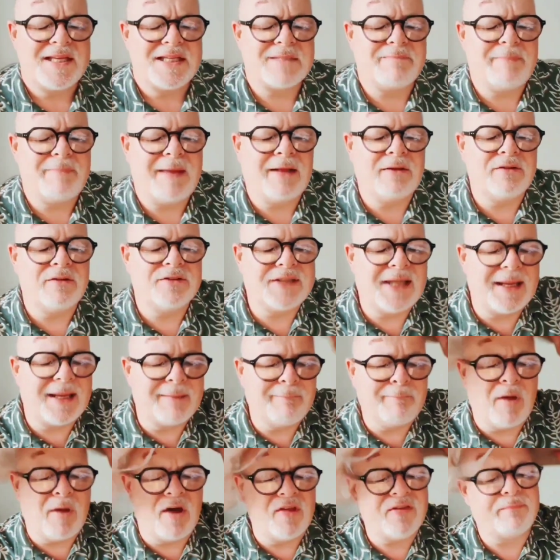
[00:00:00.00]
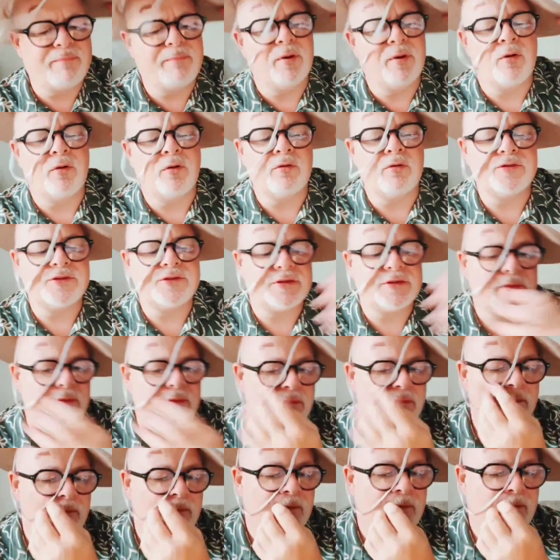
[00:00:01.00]
"Smells like mothballs,
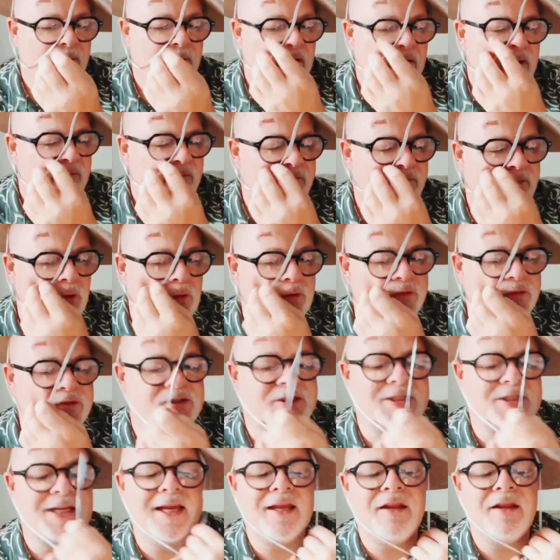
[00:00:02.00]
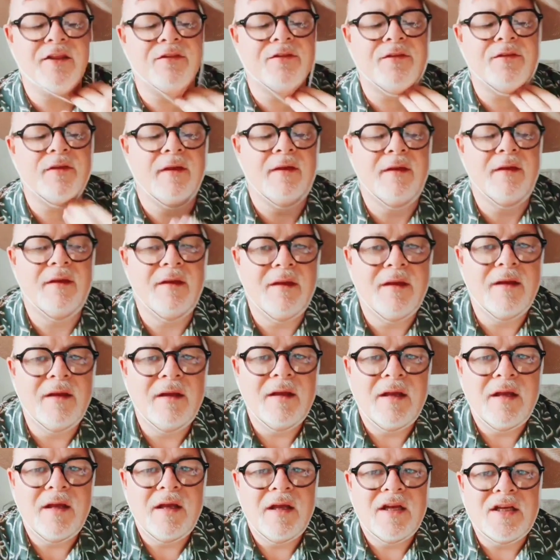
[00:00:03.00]
false teeth,
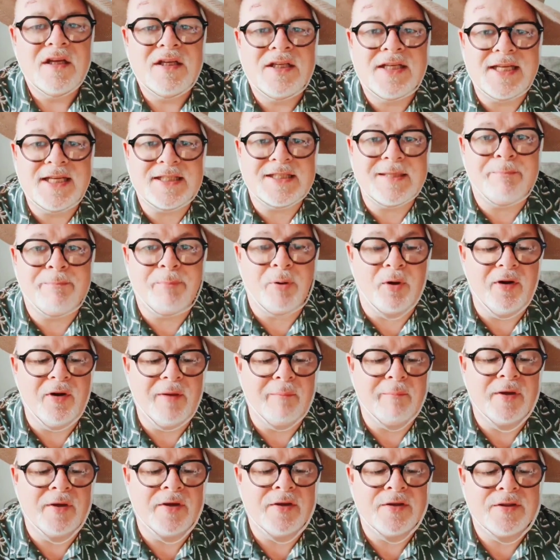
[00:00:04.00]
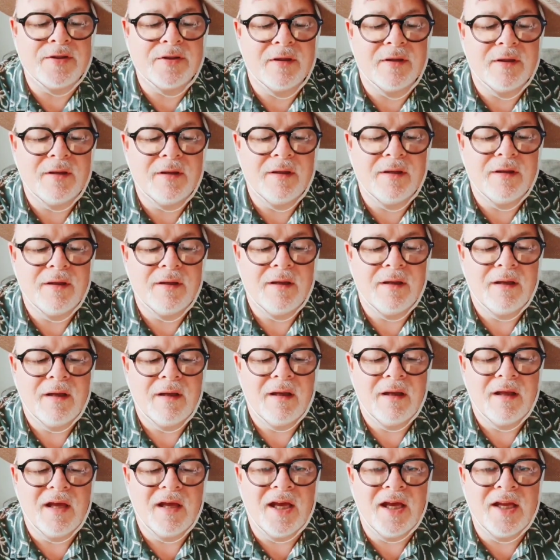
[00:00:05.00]
disappointment,
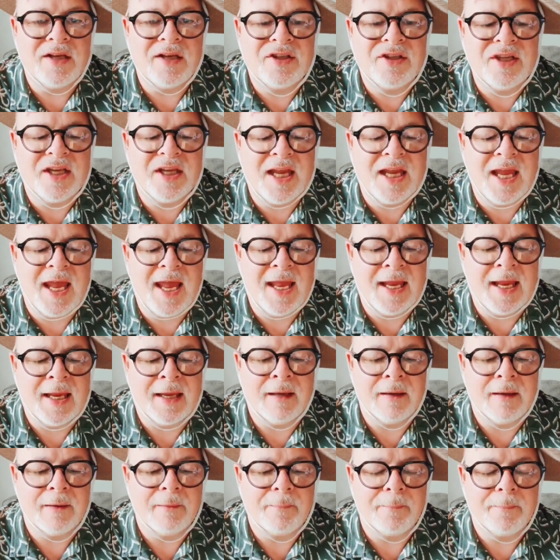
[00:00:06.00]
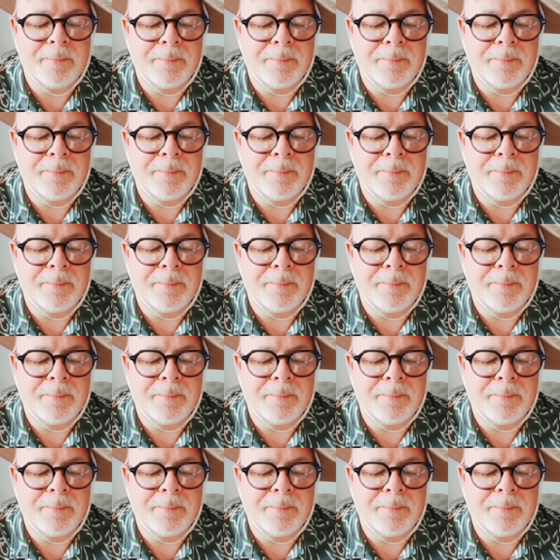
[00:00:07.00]
and decay."